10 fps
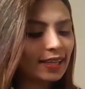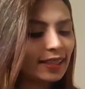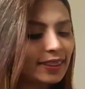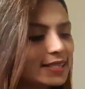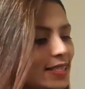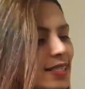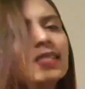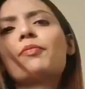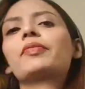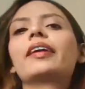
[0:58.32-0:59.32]
this is
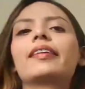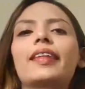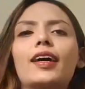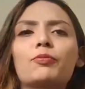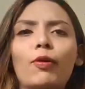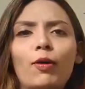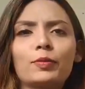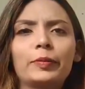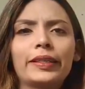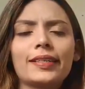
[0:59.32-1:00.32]
something that
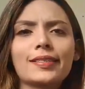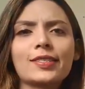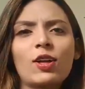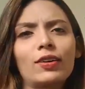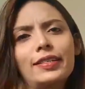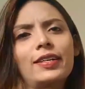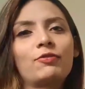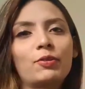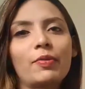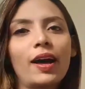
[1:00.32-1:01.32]
probably is not in every
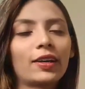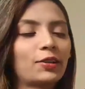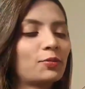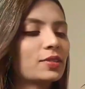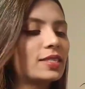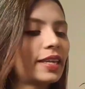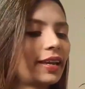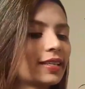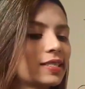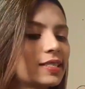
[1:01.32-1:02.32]
bag. You would say
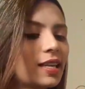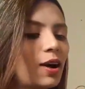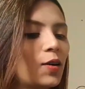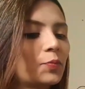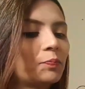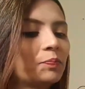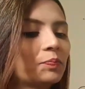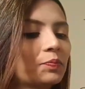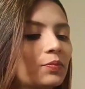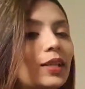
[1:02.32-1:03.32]
it's
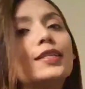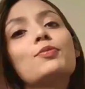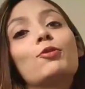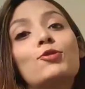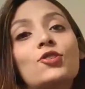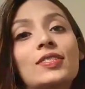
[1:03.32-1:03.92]
motion